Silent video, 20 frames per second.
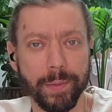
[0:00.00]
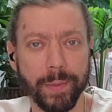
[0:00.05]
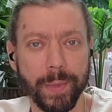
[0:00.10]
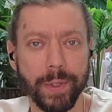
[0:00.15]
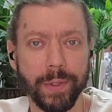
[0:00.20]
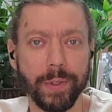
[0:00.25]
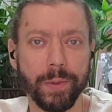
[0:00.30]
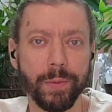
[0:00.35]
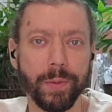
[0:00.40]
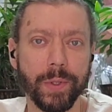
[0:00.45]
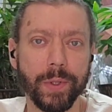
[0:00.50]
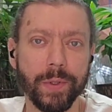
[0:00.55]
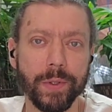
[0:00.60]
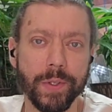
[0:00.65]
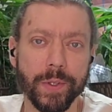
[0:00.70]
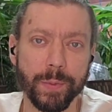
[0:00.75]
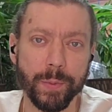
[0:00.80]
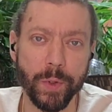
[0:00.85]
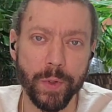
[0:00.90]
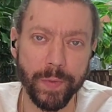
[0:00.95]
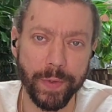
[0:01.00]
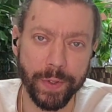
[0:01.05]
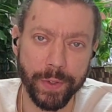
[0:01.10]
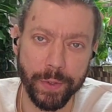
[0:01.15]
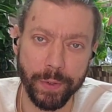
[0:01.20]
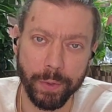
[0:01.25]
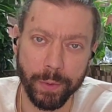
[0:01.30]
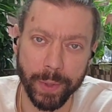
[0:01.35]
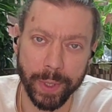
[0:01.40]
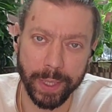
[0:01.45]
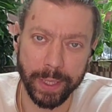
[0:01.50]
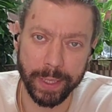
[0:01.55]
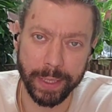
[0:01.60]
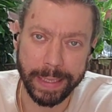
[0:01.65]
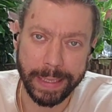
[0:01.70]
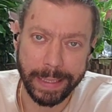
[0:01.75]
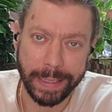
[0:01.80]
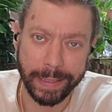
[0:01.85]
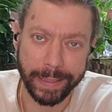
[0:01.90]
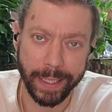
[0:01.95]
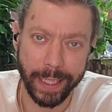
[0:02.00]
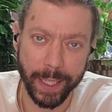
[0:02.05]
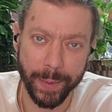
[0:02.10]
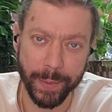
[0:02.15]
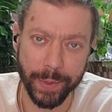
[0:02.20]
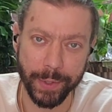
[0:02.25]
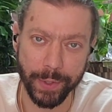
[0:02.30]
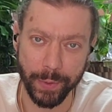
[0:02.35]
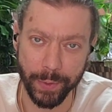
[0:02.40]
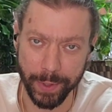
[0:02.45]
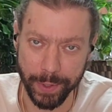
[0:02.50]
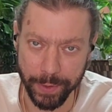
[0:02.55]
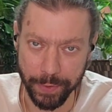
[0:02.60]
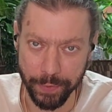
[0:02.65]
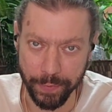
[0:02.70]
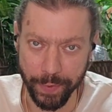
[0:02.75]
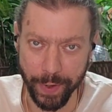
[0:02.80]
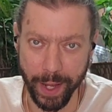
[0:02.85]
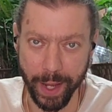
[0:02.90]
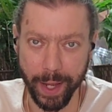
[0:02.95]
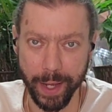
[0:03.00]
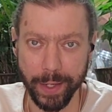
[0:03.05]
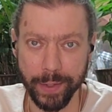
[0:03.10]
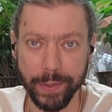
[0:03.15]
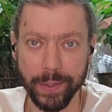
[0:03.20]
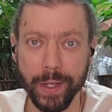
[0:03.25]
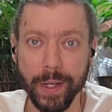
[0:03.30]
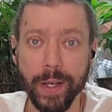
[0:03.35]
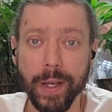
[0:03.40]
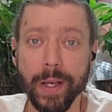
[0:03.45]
But the world is moving too quickly and time is going too fast,